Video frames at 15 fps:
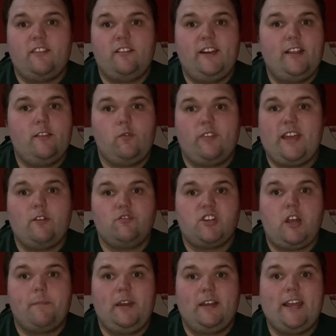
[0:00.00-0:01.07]
Thneeds without
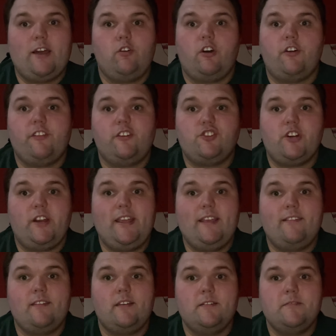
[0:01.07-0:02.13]
chopping down all the
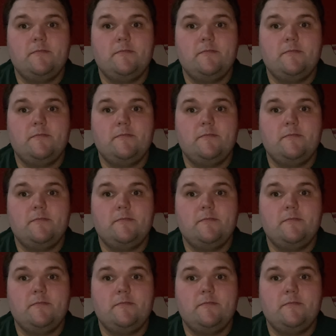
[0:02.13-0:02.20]
trees.